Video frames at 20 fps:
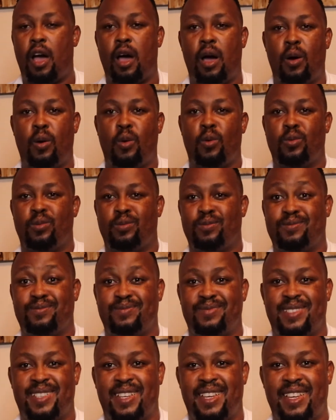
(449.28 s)
Oh,
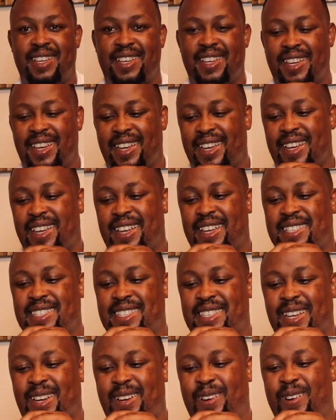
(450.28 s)
it's
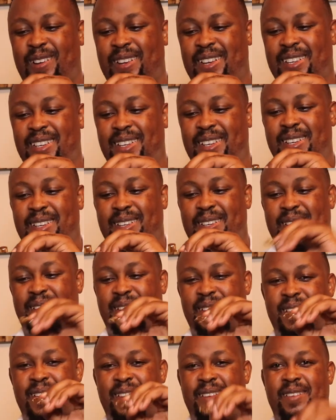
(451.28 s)
the color.
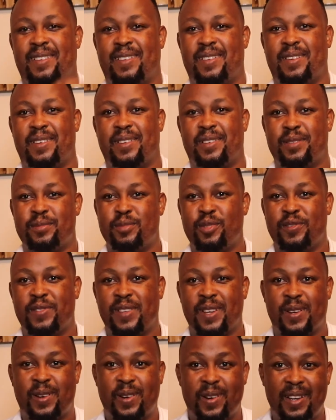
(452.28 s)
Remove
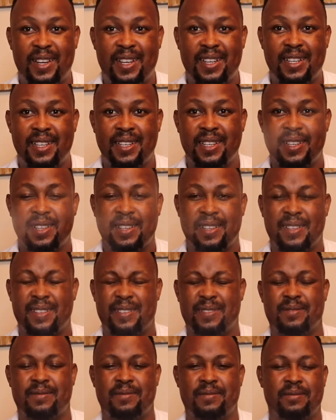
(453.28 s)
the color.
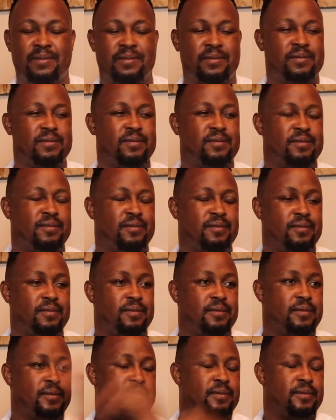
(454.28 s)

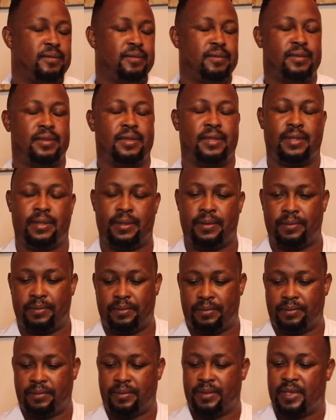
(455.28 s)
The
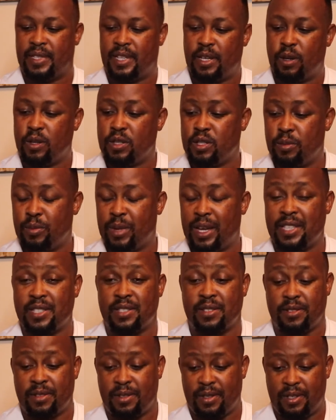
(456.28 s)

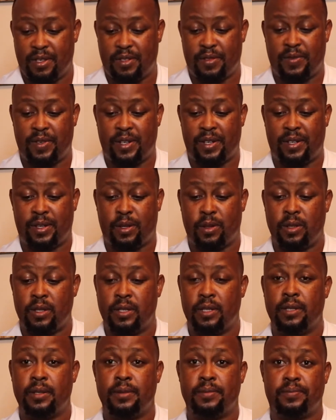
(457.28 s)
atomizer is very good.